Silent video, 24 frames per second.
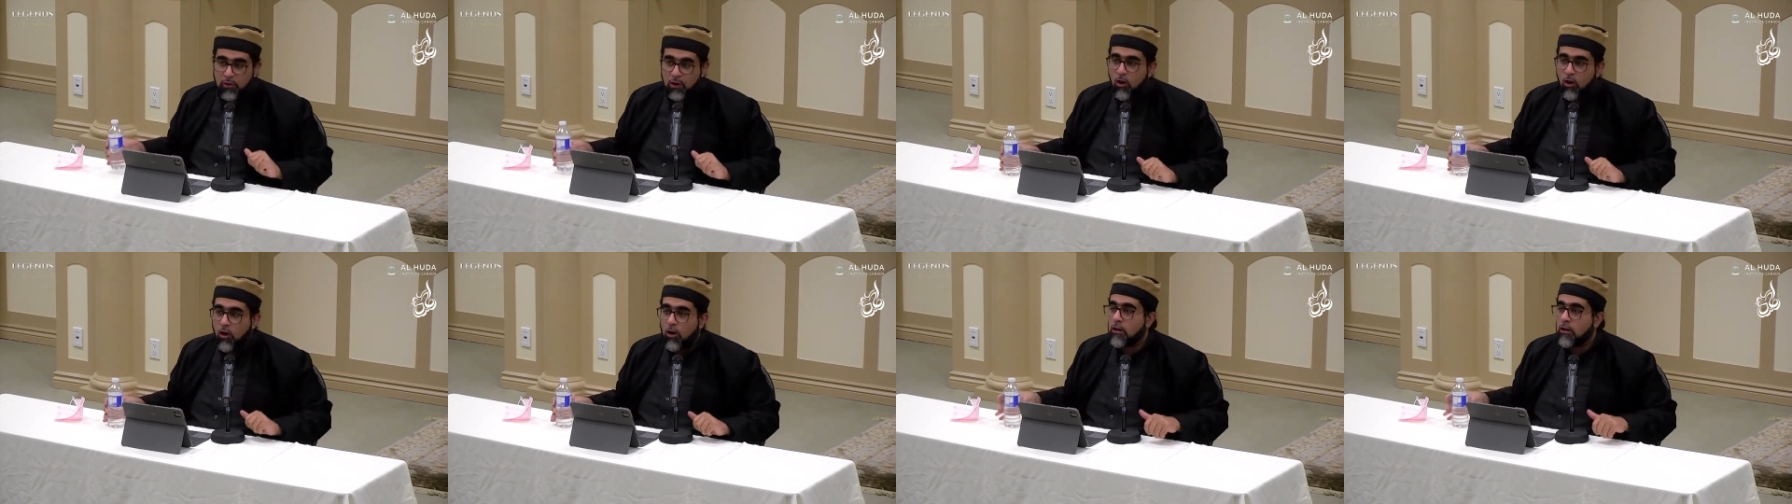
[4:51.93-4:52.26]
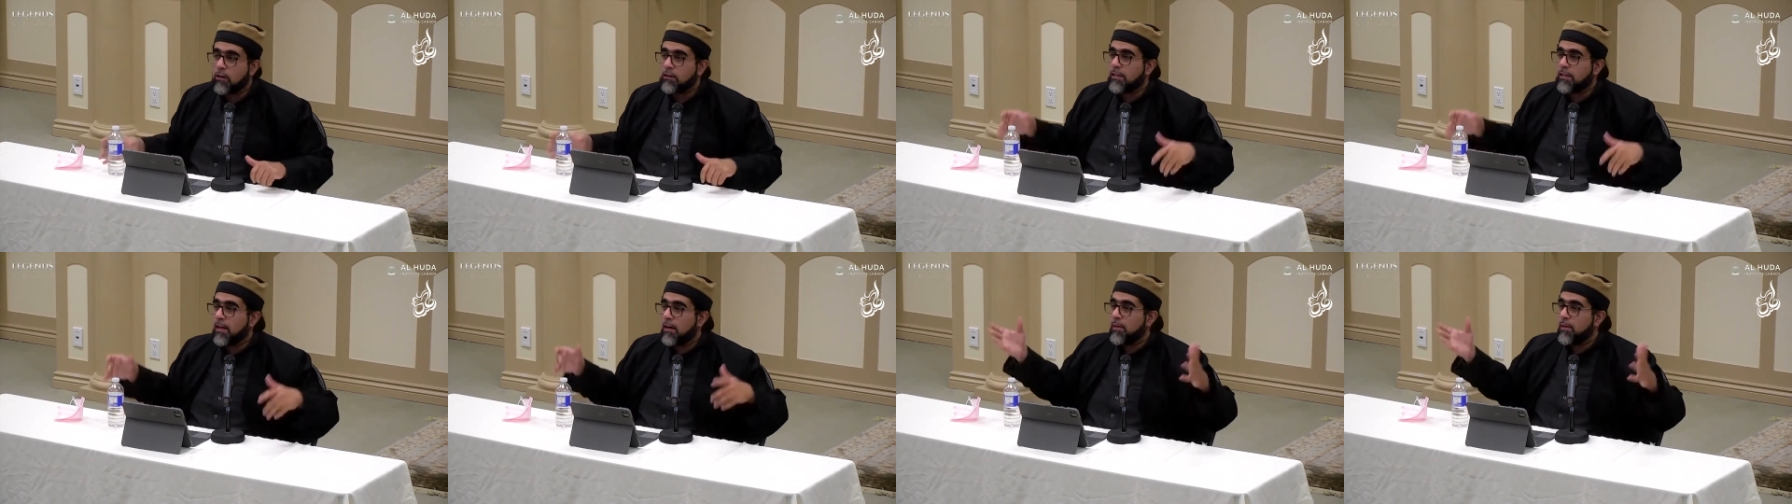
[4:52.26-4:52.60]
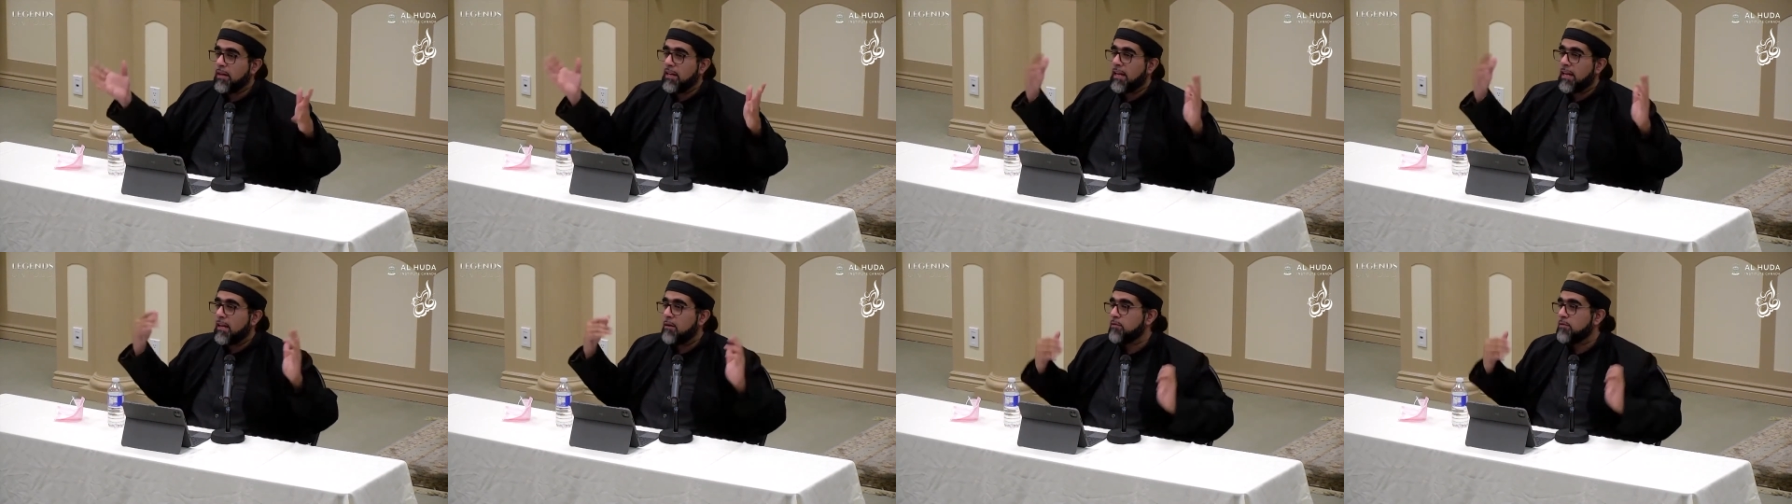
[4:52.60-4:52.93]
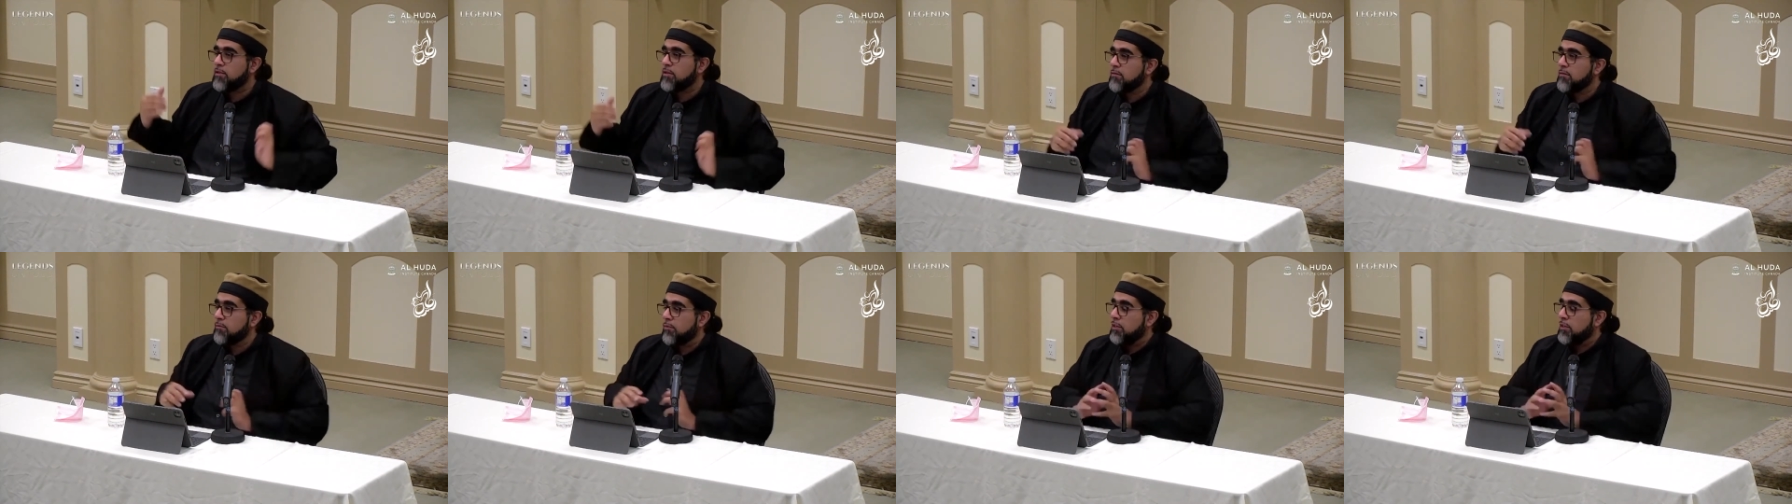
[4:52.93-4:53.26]
Art, tell me names
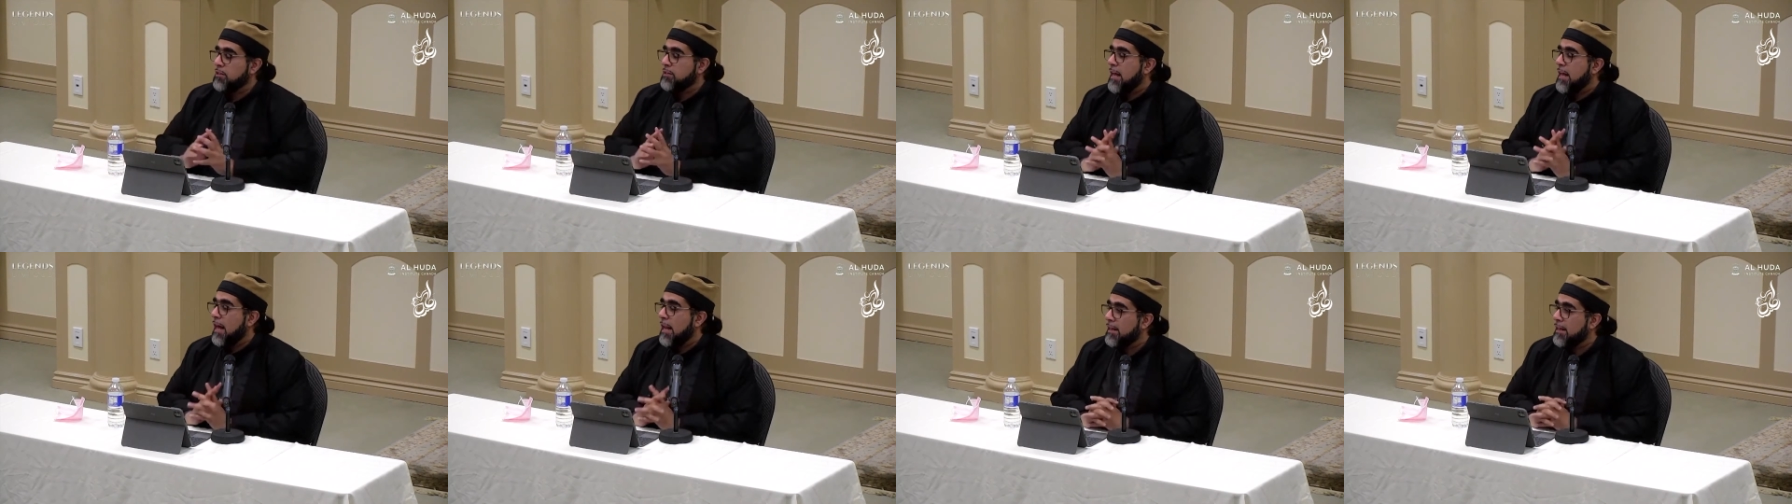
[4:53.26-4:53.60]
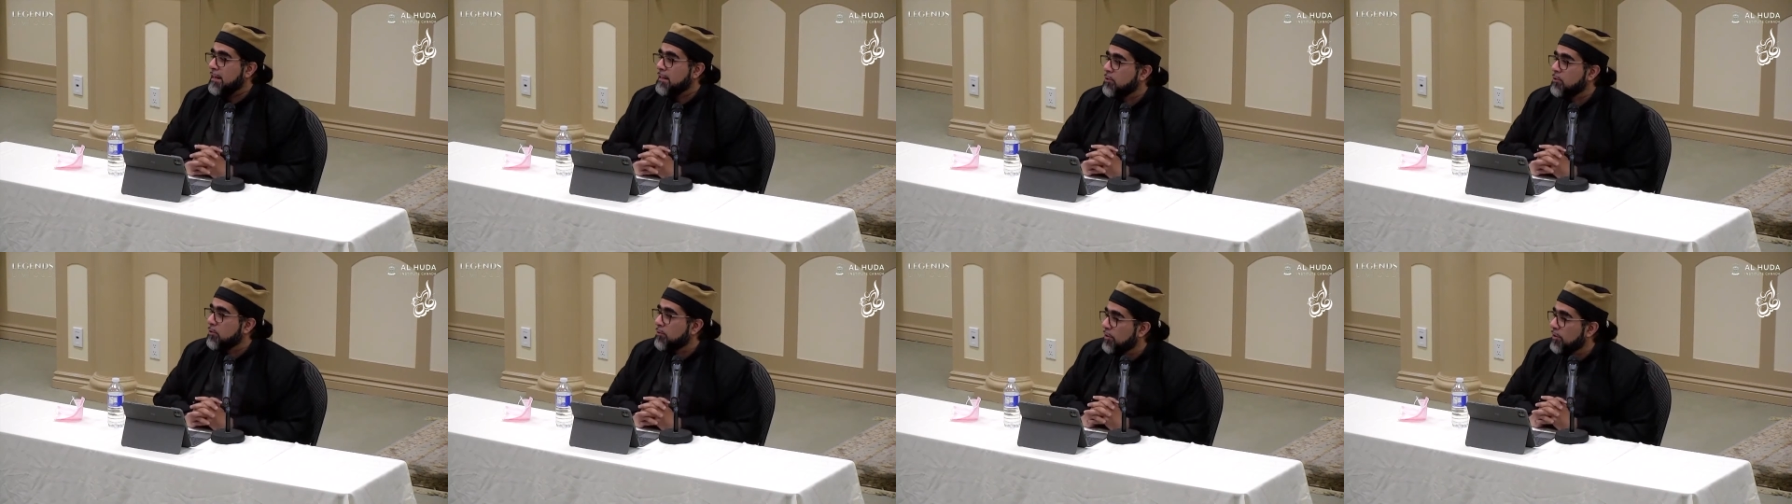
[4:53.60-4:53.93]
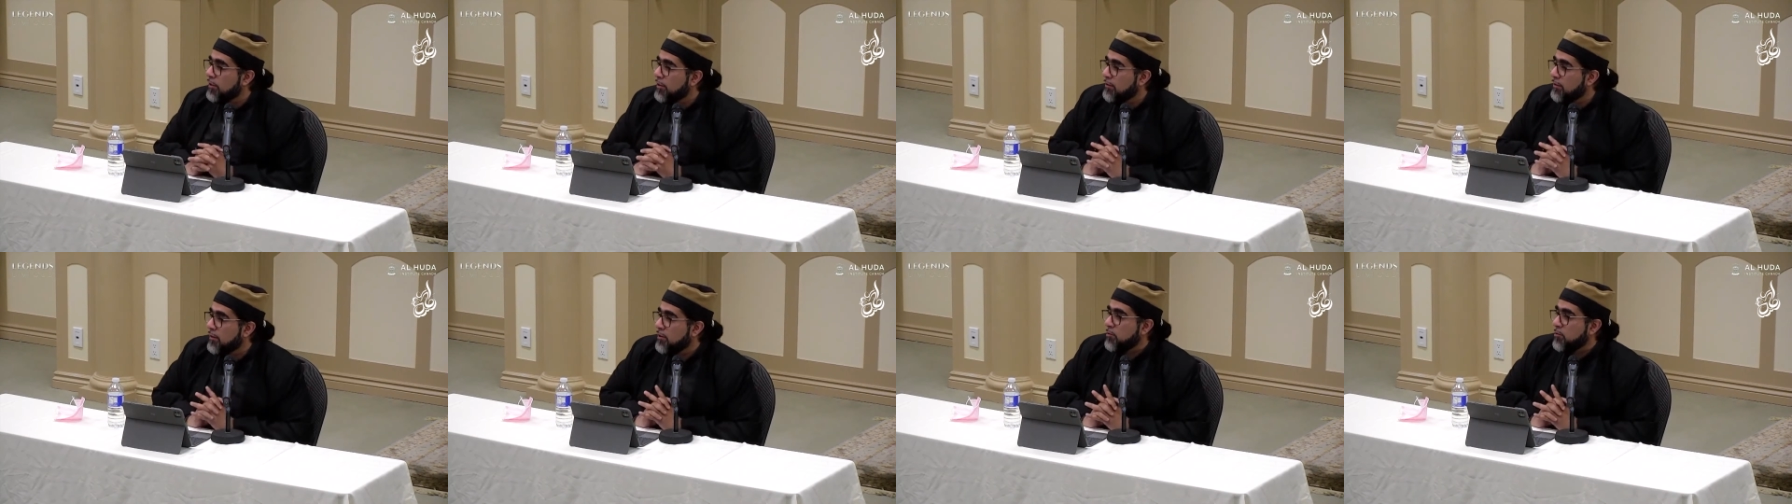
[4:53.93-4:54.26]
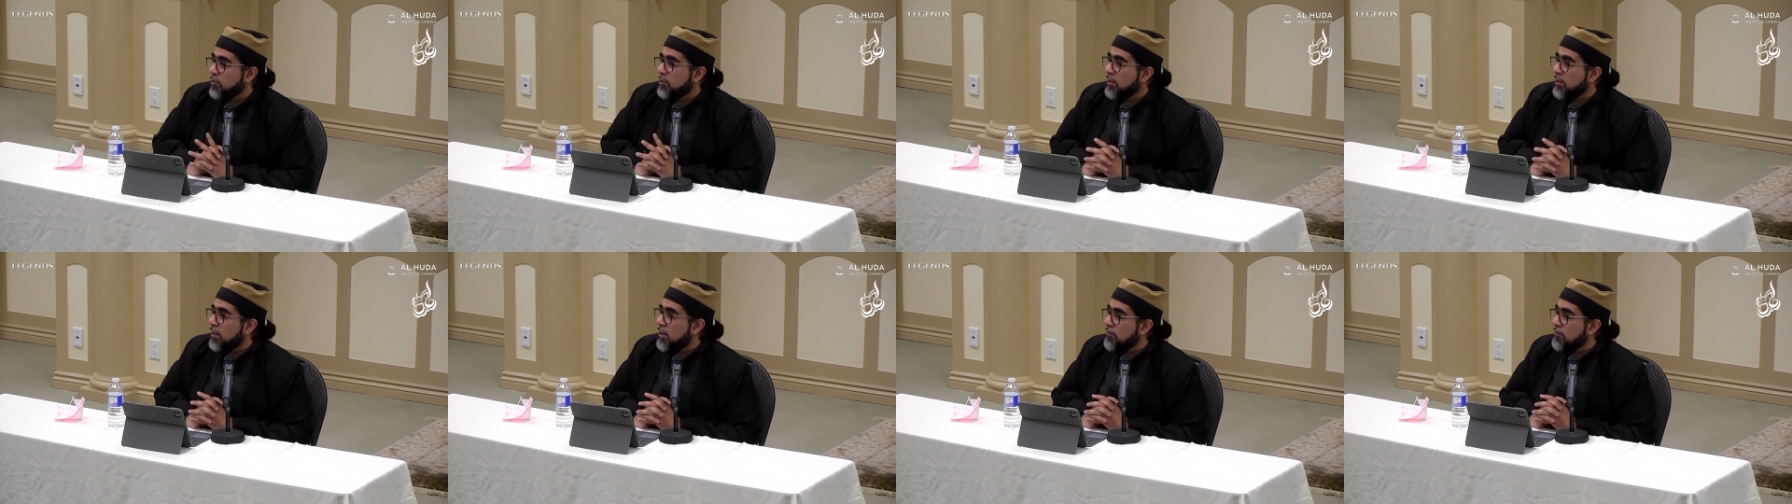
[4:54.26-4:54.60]
and personalities of
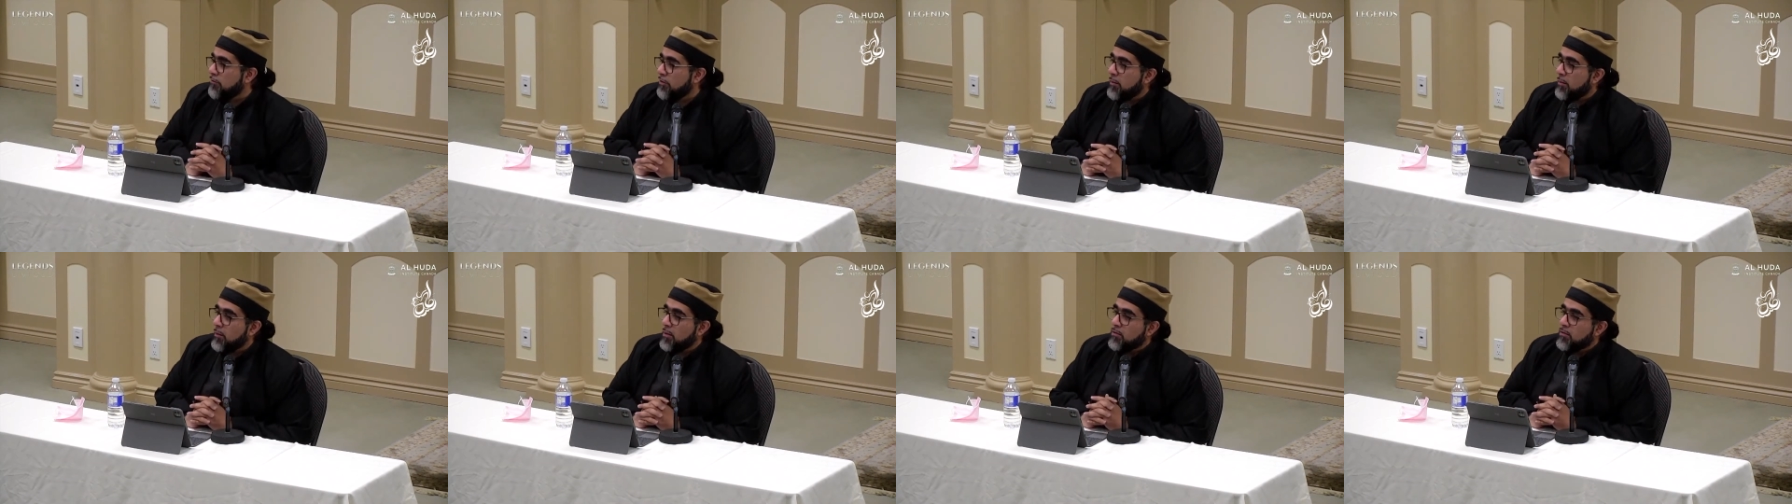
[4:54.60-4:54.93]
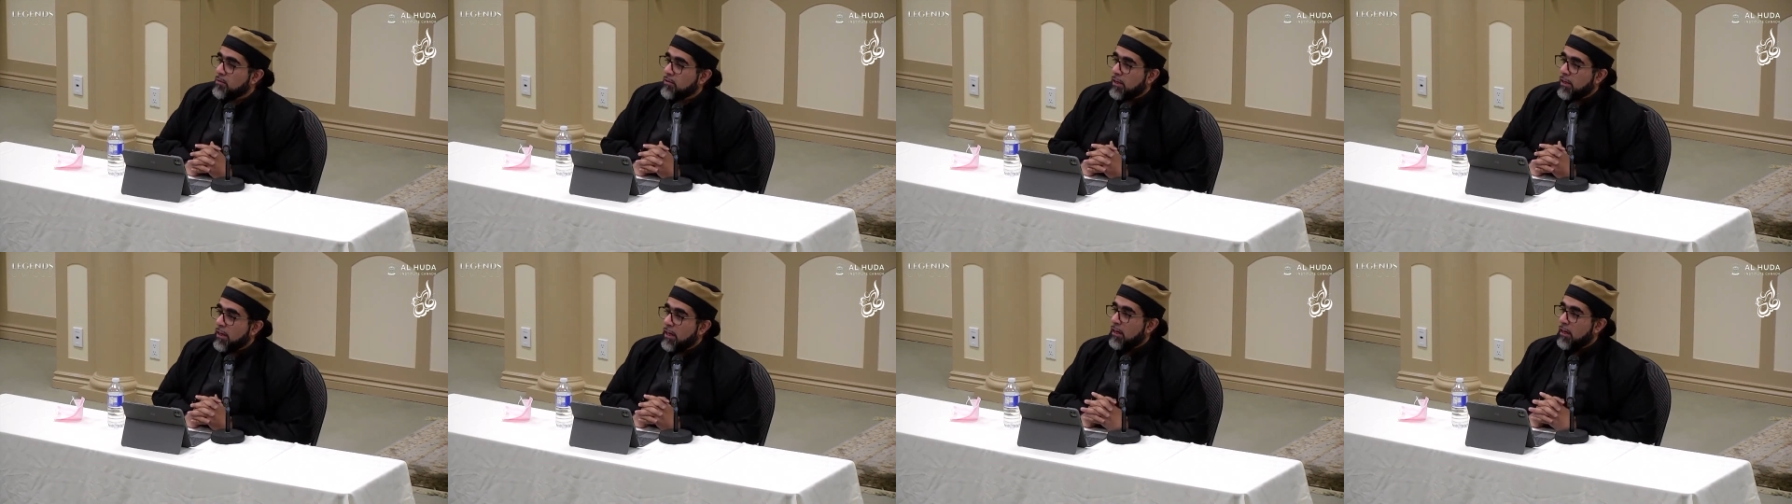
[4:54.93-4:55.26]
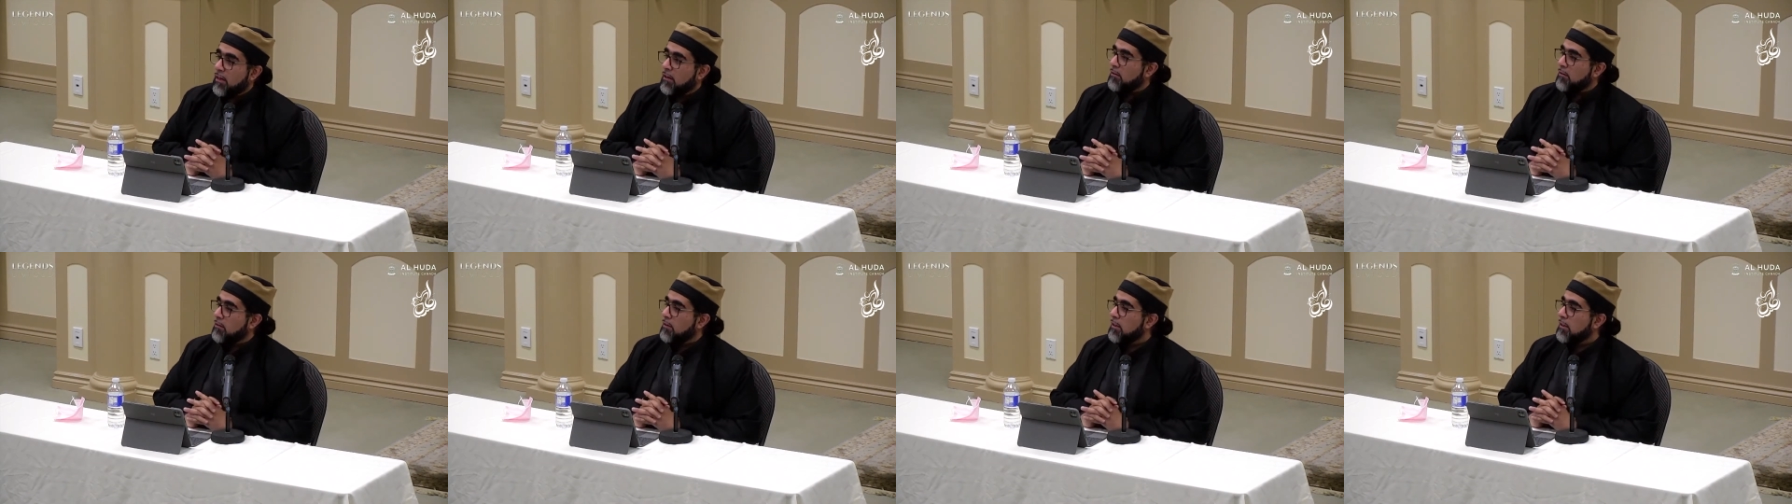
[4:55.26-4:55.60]
individuals that are famous today